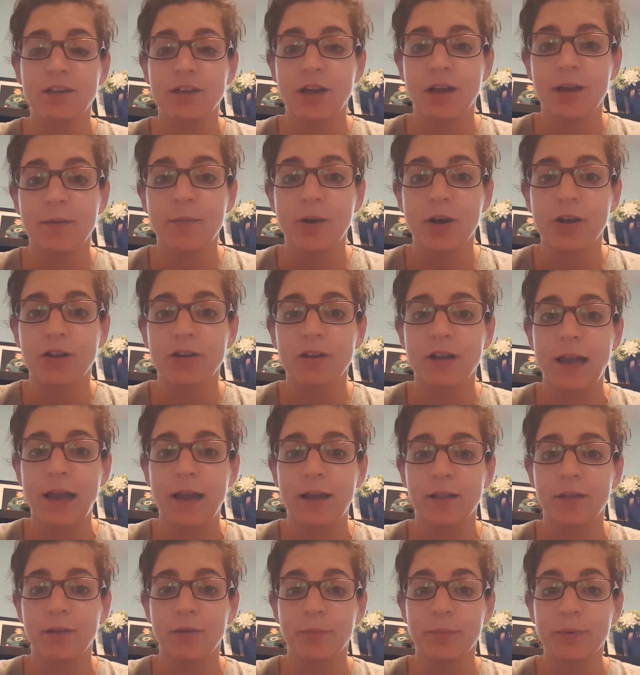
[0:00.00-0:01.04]
Autumn
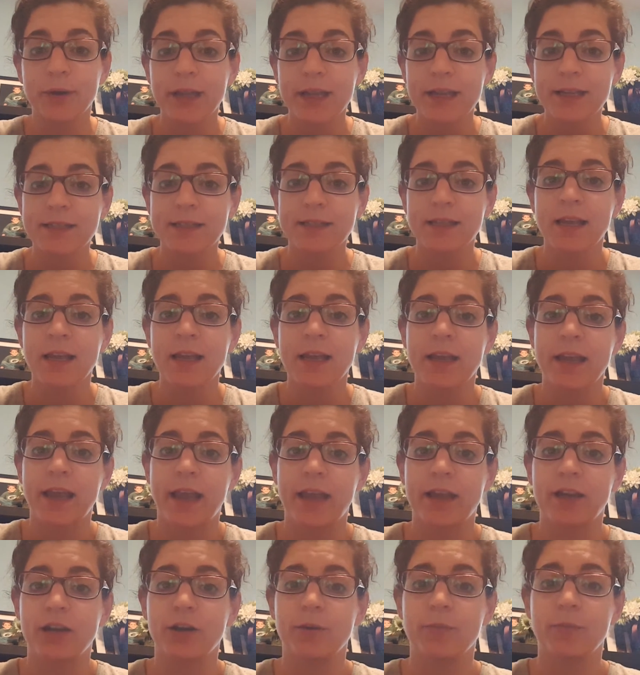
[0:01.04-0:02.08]
Calabrese
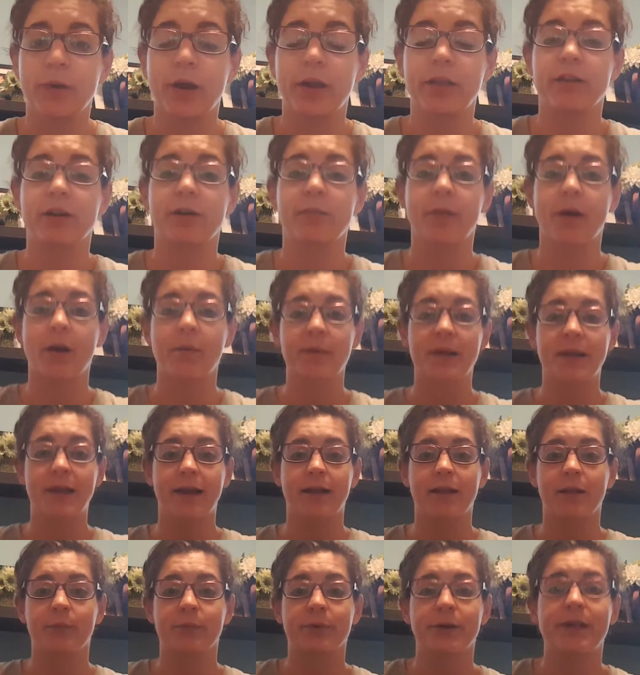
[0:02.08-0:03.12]
and her brother Bobby
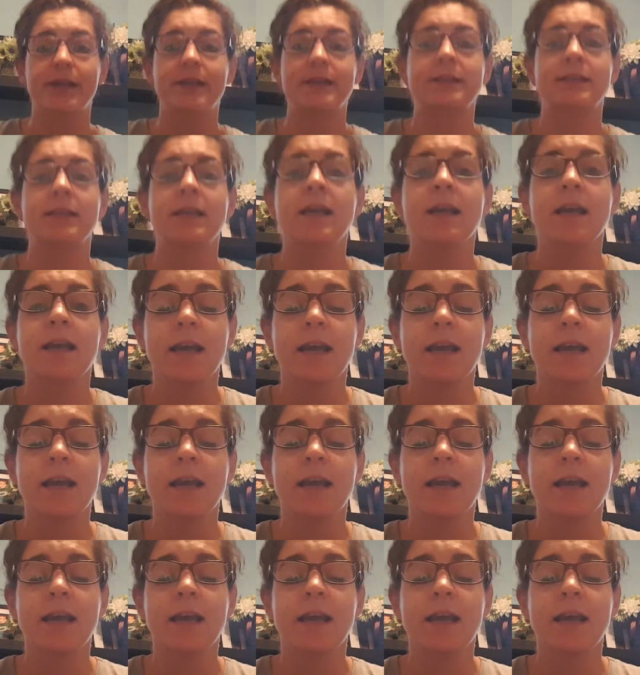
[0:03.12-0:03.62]
Calabrese